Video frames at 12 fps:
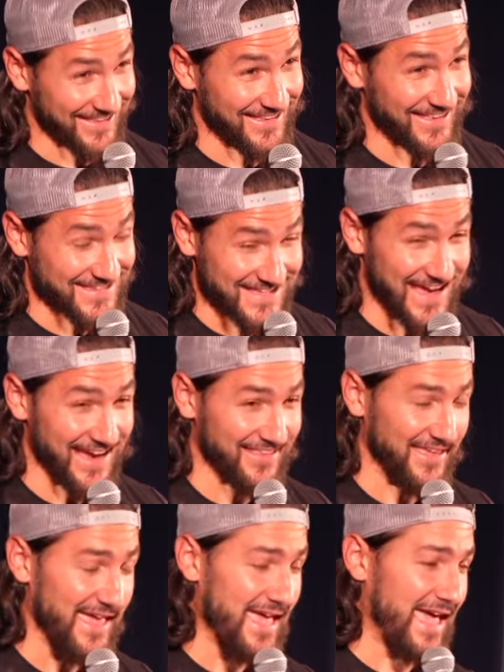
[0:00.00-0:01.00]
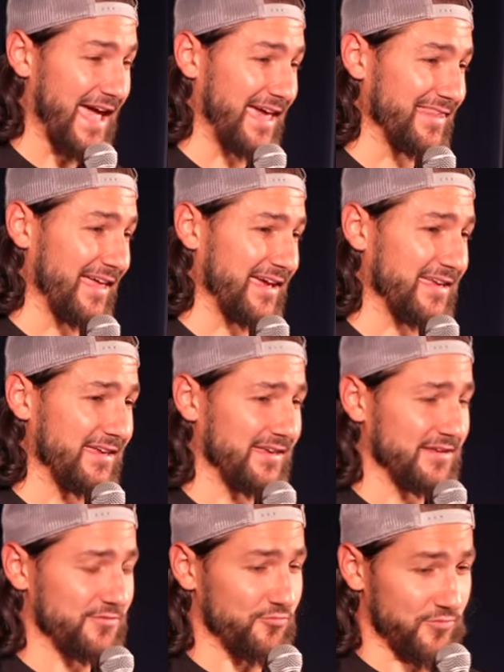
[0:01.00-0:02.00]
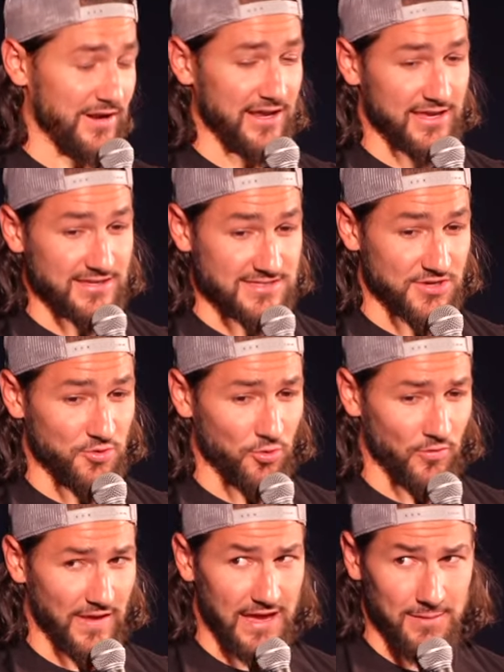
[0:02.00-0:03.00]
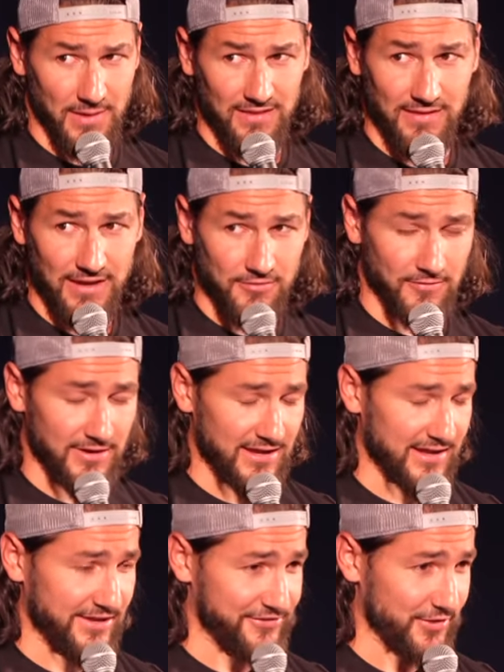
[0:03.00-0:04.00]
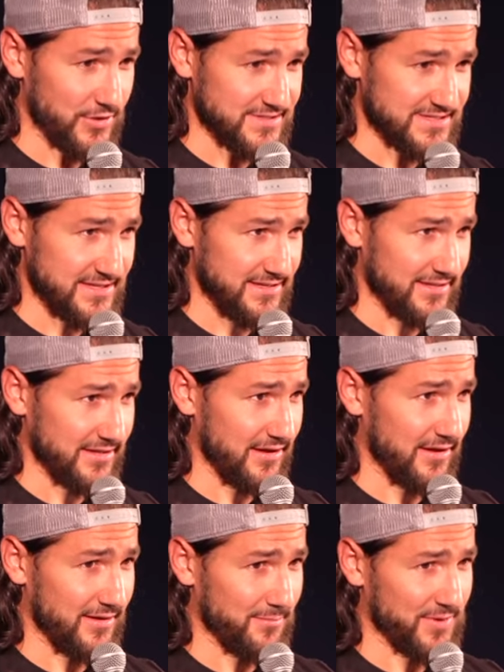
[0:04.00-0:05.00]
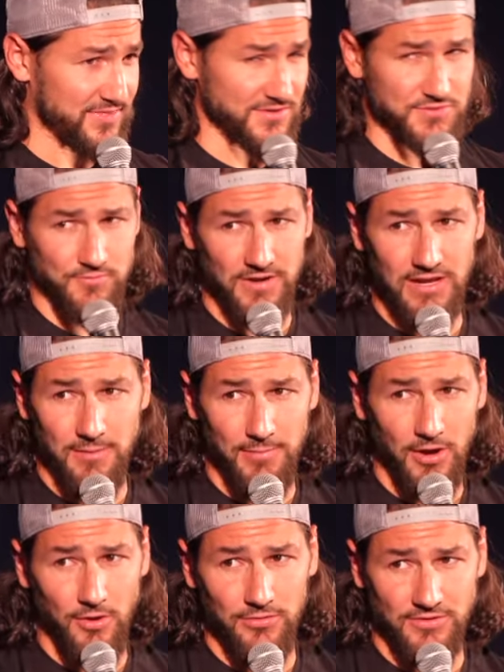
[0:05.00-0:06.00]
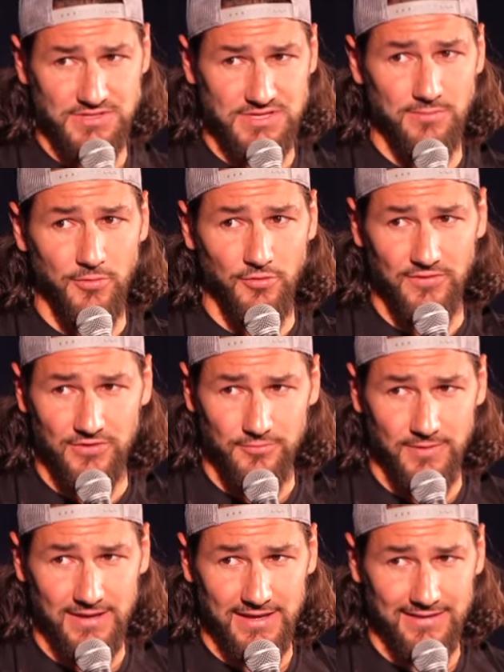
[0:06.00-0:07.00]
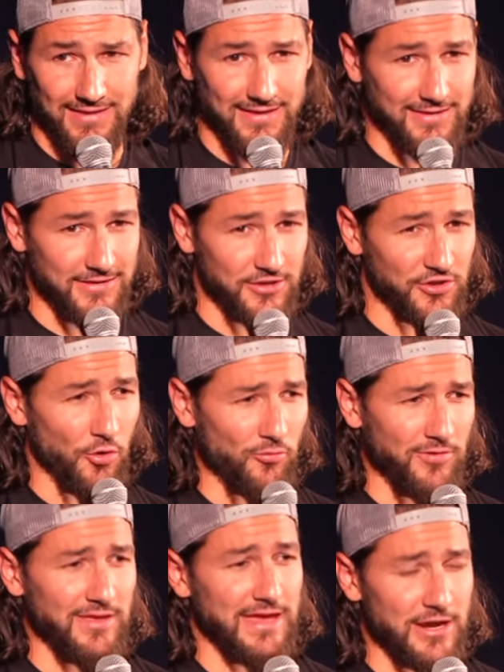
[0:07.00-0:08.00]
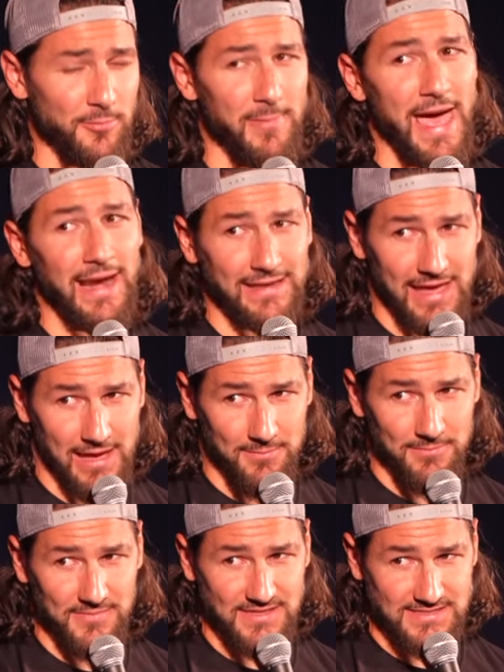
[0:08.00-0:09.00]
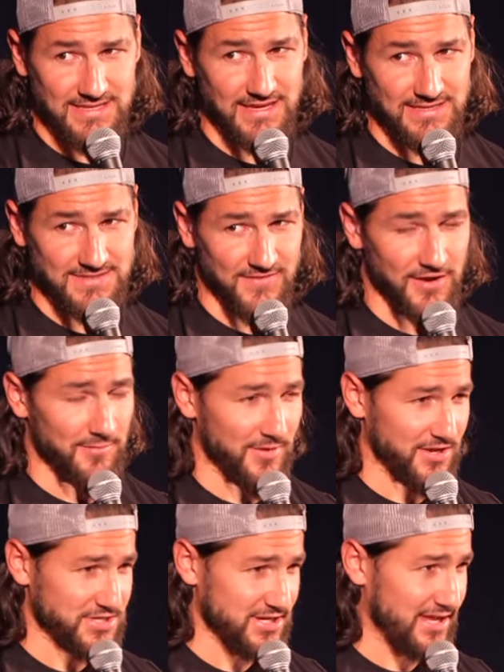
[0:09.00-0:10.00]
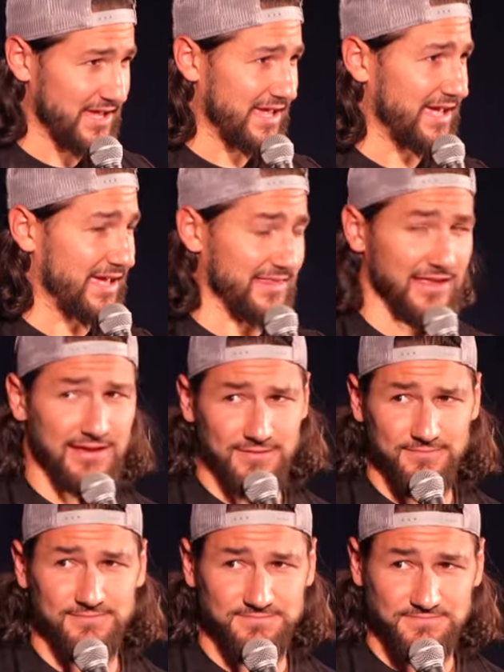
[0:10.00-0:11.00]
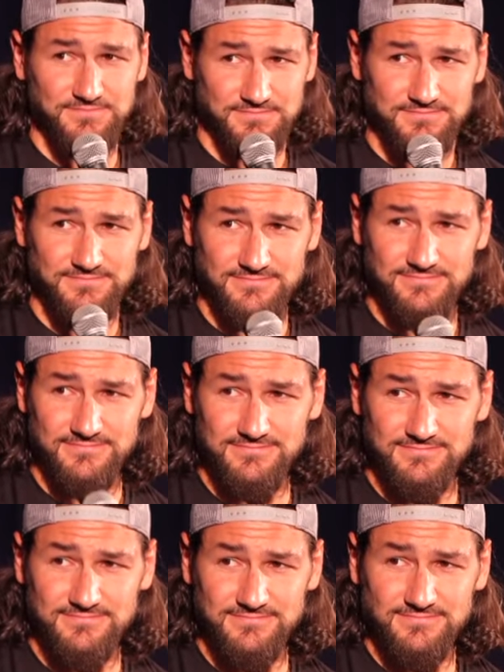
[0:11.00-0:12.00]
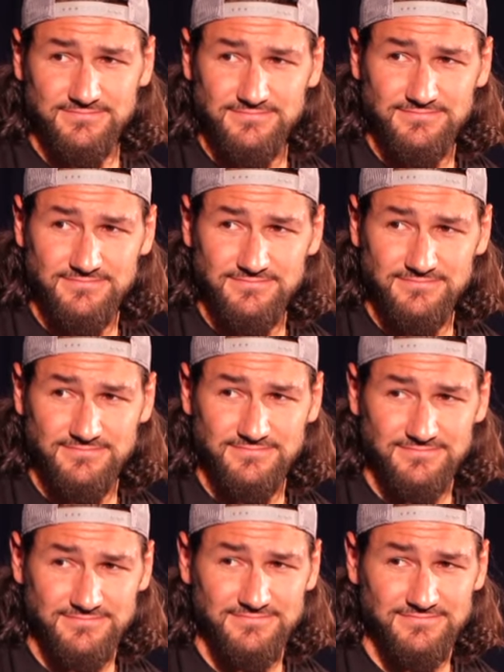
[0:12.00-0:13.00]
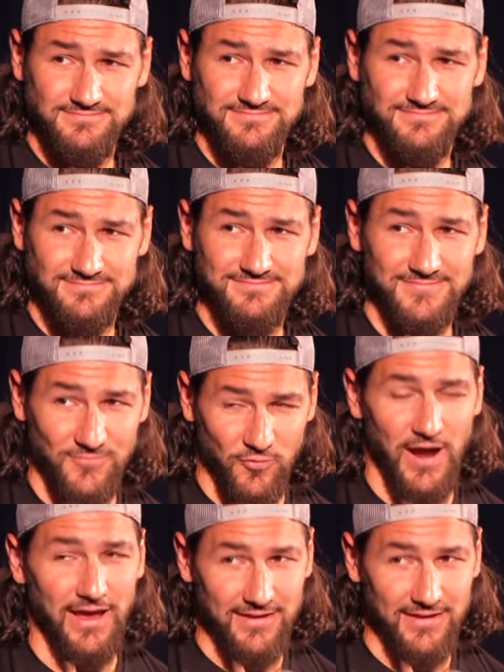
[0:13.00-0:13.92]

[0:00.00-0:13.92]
Exactly. And, like, Riddick is a cool name. I like Riddick. I chose it. But there's Riddick Bowe. There's the movies Riddick. Like, you don't really hear MadCap these days very much. Which and is, like, that's great, like, people don't even know what MadCap means. Right.